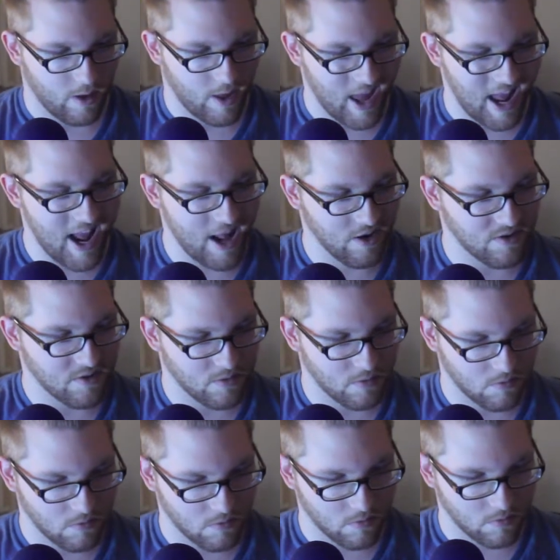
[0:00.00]
And,
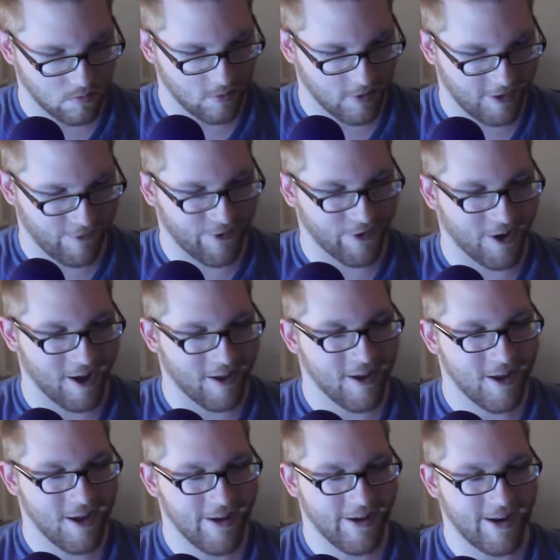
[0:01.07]

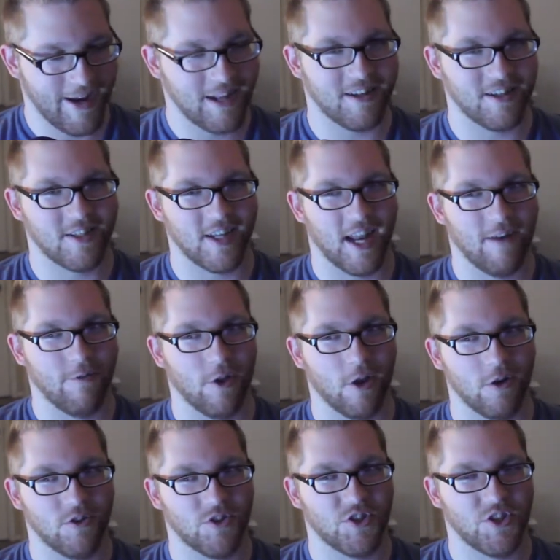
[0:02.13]
yes, I still have the
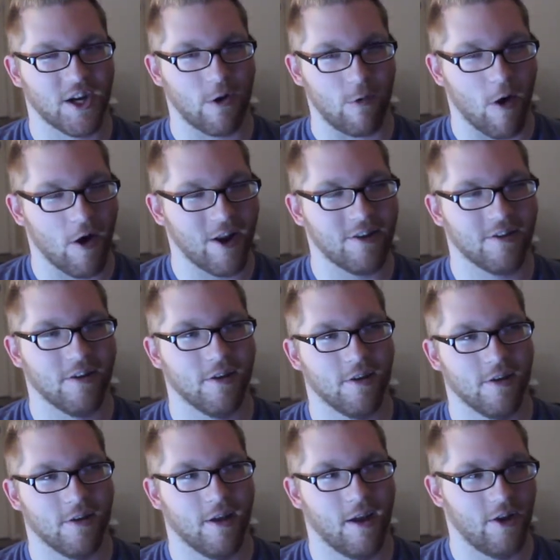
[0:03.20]
little sticker on it.
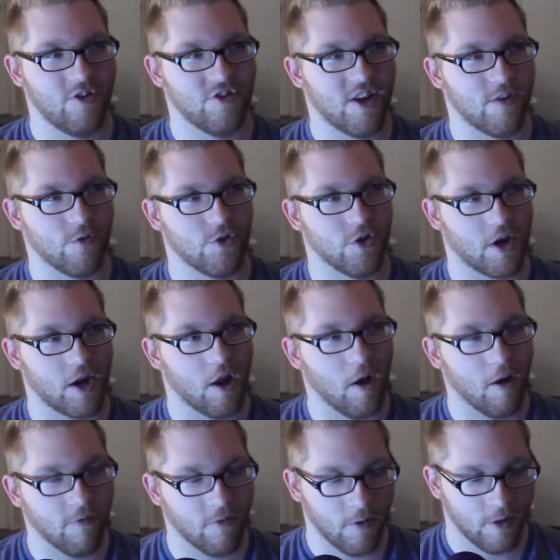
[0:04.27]
I just never took it off.